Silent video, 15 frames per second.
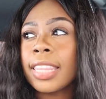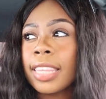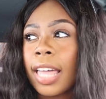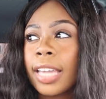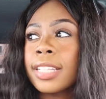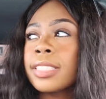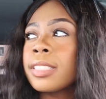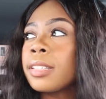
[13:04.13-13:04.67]

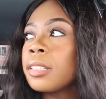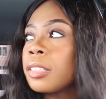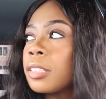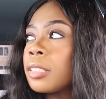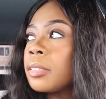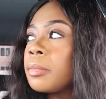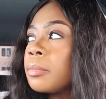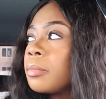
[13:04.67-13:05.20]
like
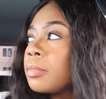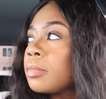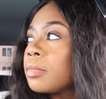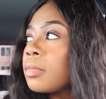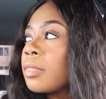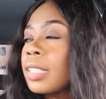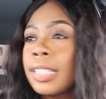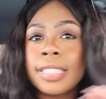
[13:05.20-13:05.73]
to
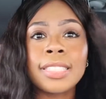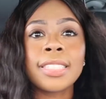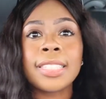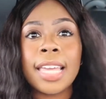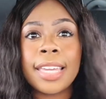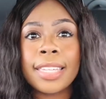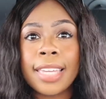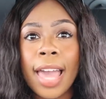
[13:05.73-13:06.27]

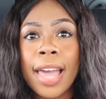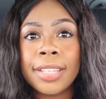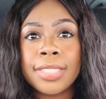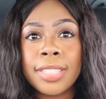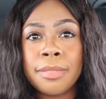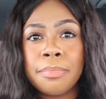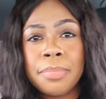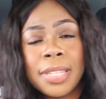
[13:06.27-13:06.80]
say
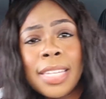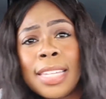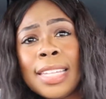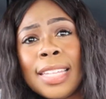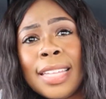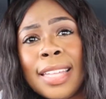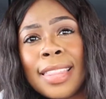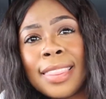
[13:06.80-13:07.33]
yes and
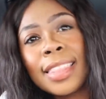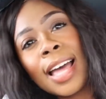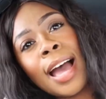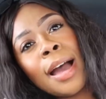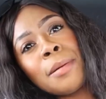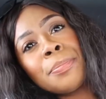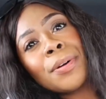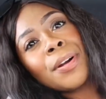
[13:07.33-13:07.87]
be
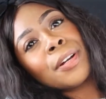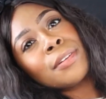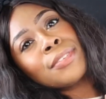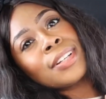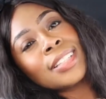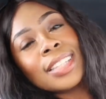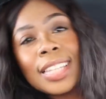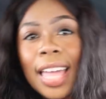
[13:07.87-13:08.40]
that part of
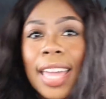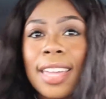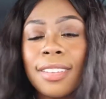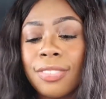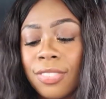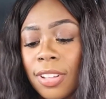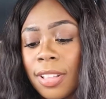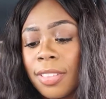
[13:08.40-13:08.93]
your
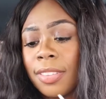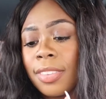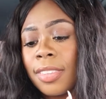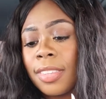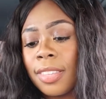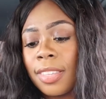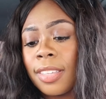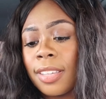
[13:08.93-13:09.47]
life
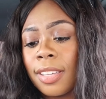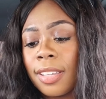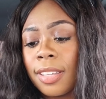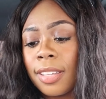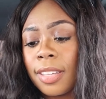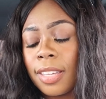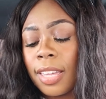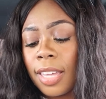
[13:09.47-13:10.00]

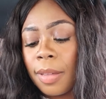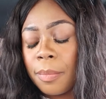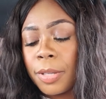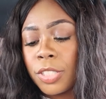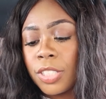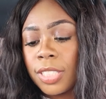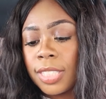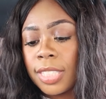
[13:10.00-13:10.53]

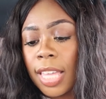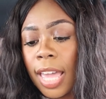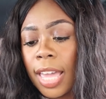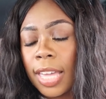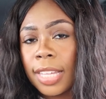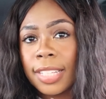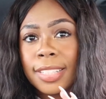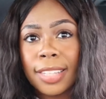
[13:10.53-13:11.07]
but she's
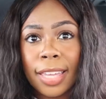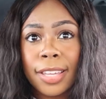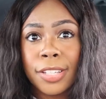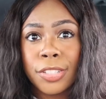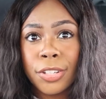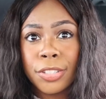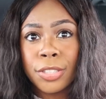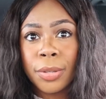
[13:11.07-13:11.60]
saying like
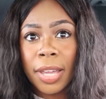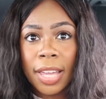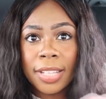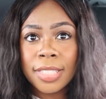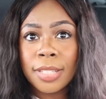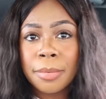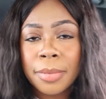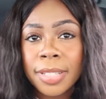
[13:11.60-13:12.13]
because you're so
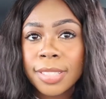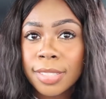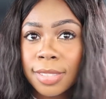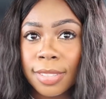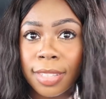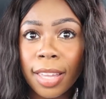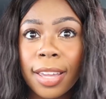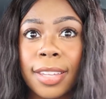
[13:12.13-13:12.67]
handsome
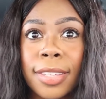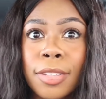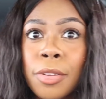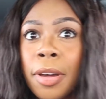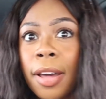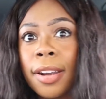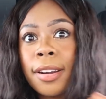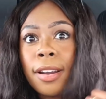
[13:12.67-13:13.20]
because like you
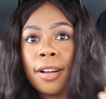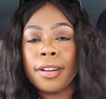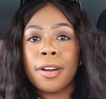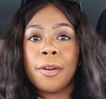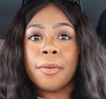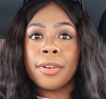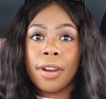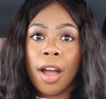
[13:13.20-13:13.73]
got it all
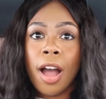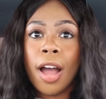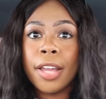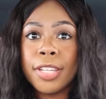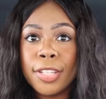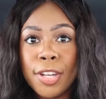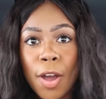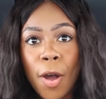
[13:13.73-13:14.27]
going on
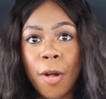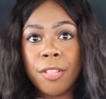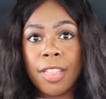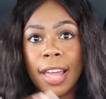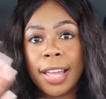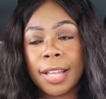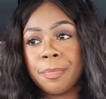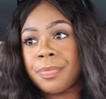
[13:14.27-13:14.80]
you know
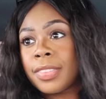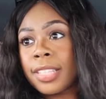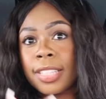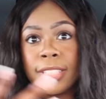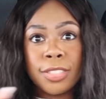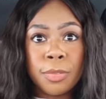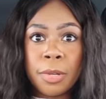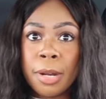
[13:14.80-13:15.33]
like
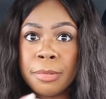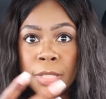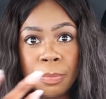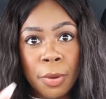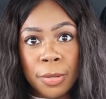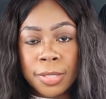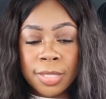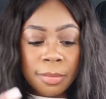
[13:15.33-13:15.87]
this is what i'm
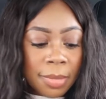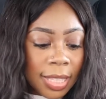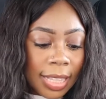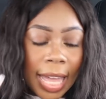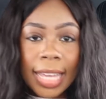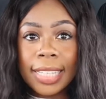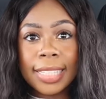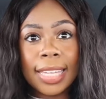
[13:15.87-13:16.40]
supposed to be
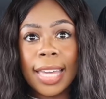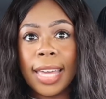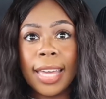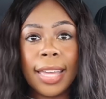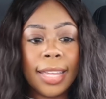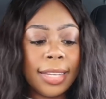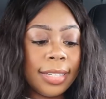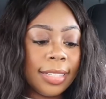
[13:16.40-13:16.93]

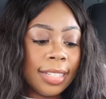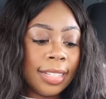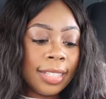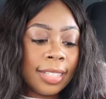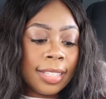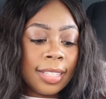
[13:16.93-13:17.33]
liking